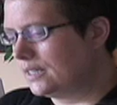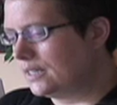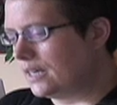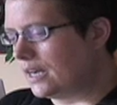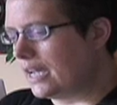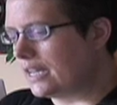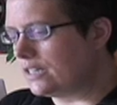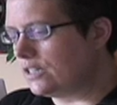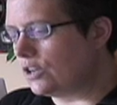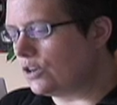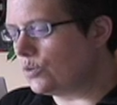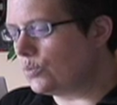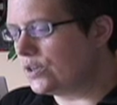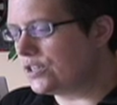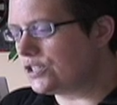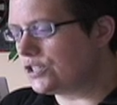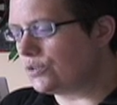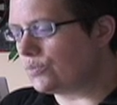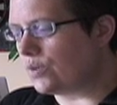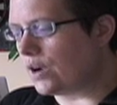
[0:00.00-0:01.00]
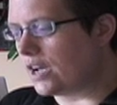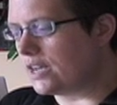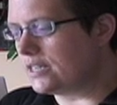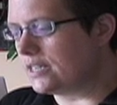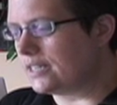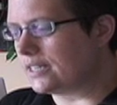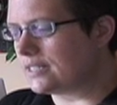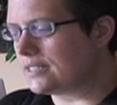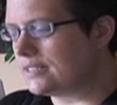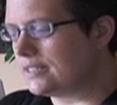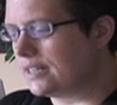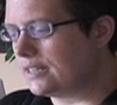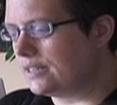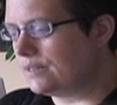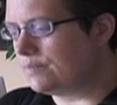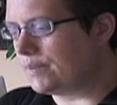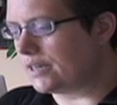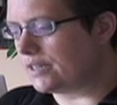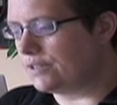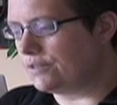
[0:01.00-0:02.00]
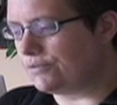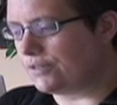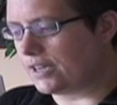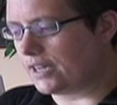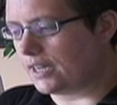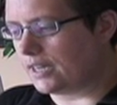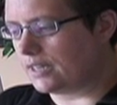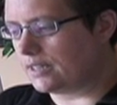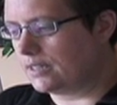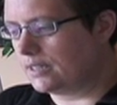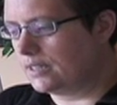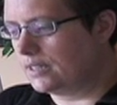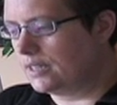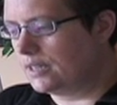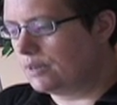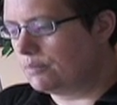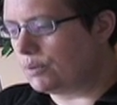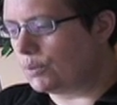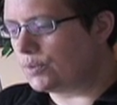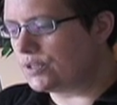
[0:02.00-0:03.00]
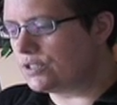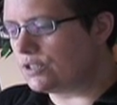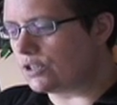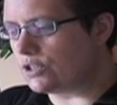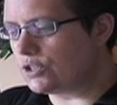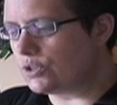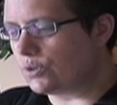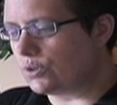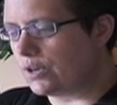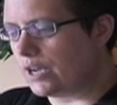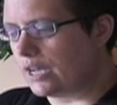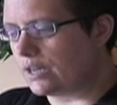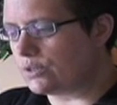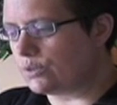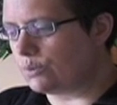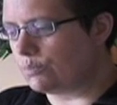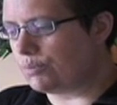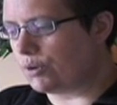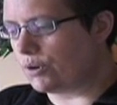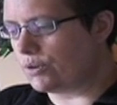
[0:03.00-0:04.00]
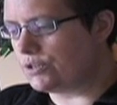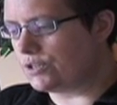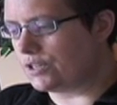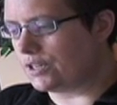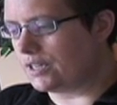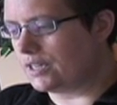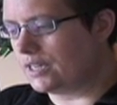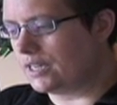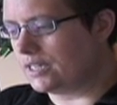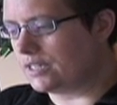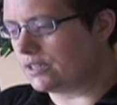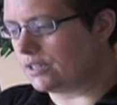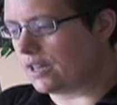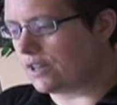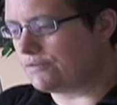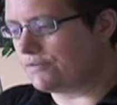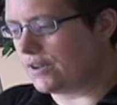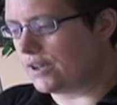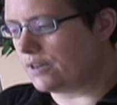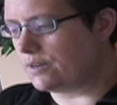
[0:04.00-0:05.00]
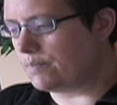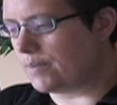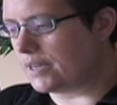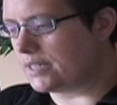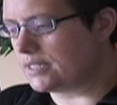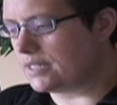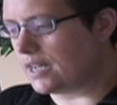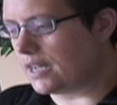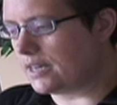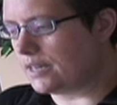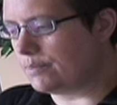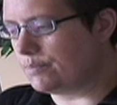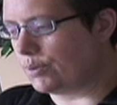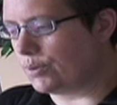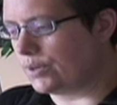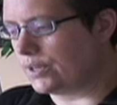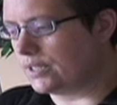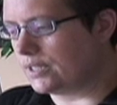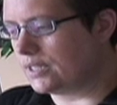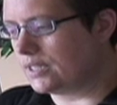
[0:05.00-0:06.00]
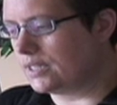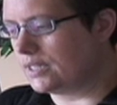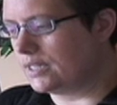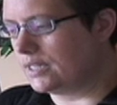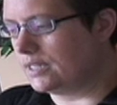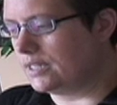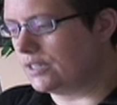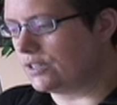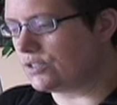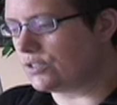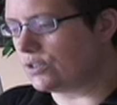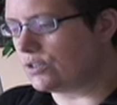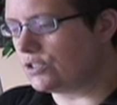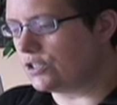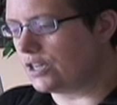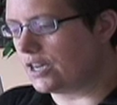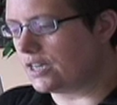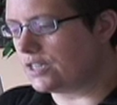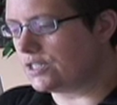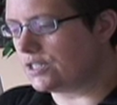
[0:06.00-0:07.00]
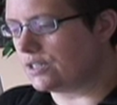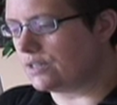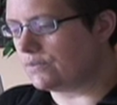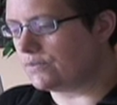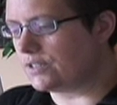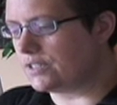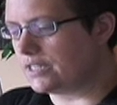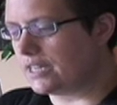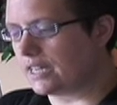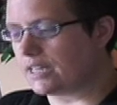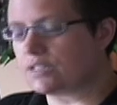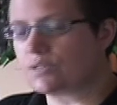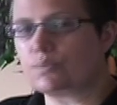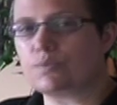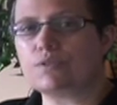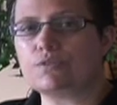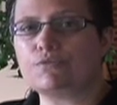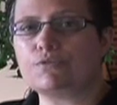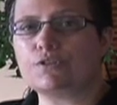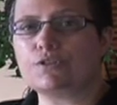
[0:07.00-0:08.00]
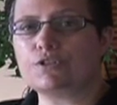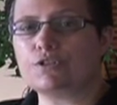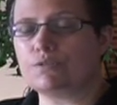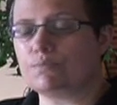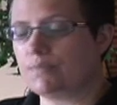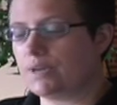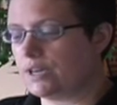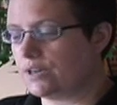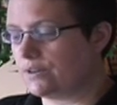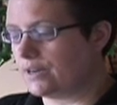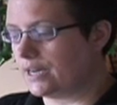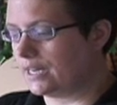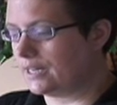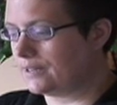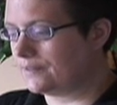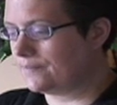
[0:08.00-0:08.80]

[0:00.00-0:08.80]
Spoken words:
I had long wished to write an extended Magnificat, but was not sure how to approach it until I found my starting point in the association of the text with the Virgin Mary.